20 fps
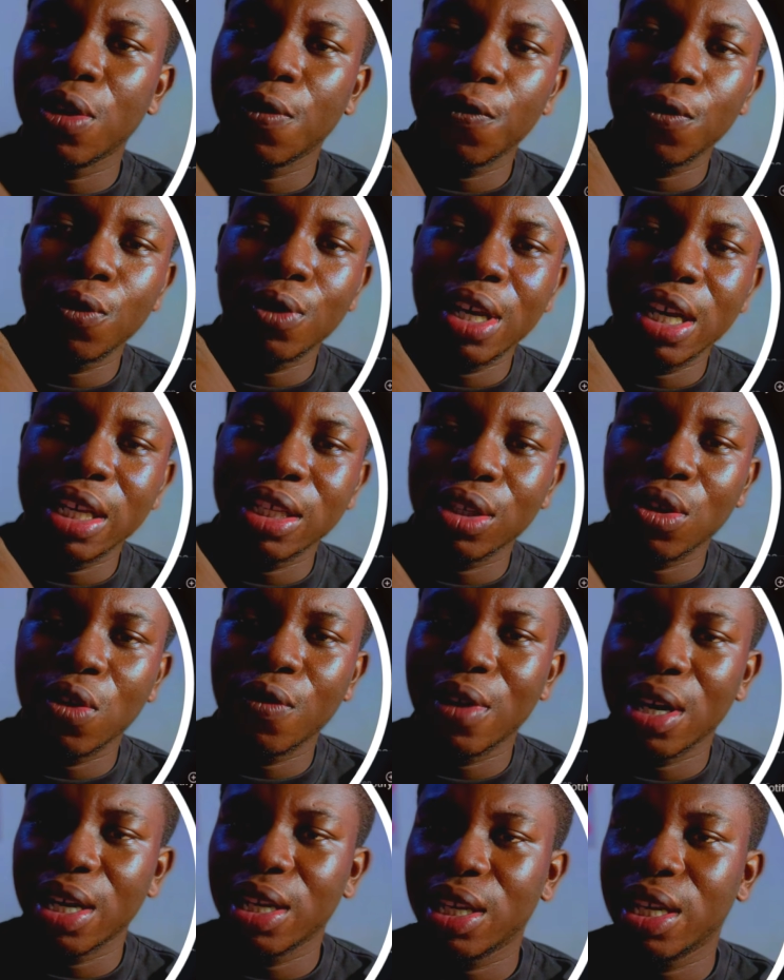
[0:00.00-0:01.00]
fullest
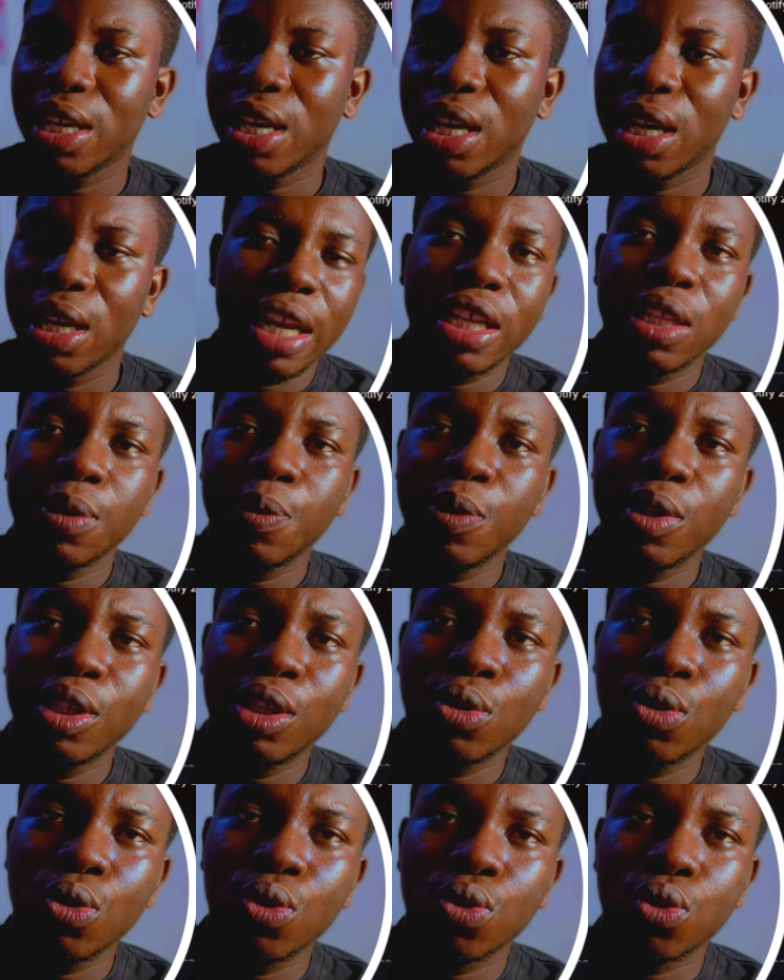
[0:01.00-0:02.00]
over here, and it's
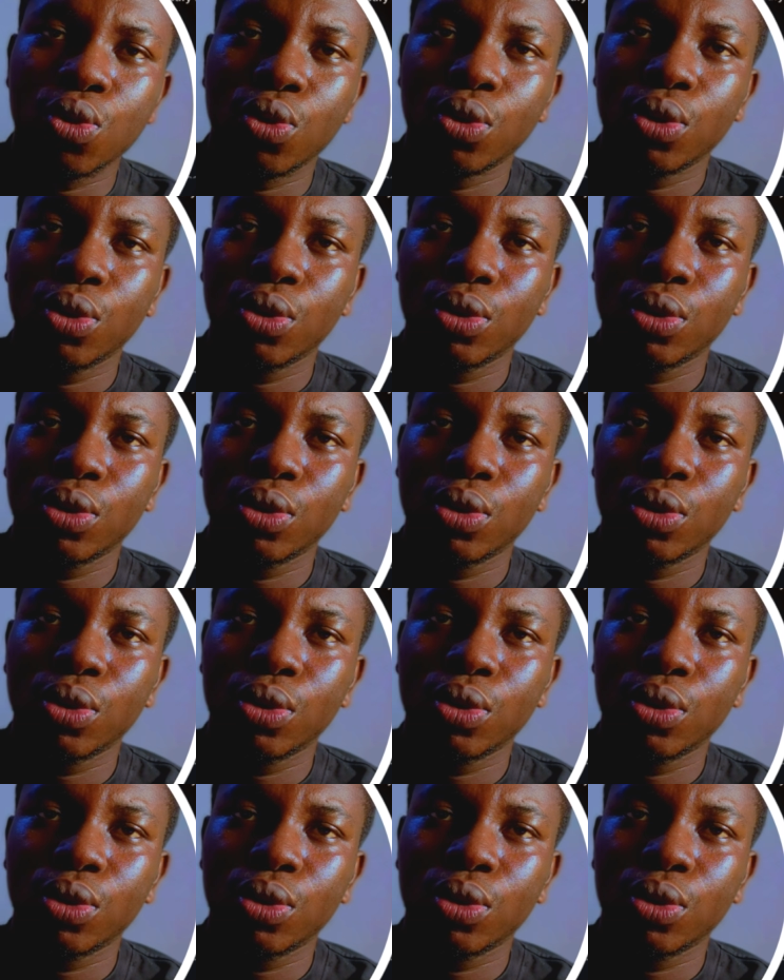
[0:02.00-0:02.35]
pretty cool.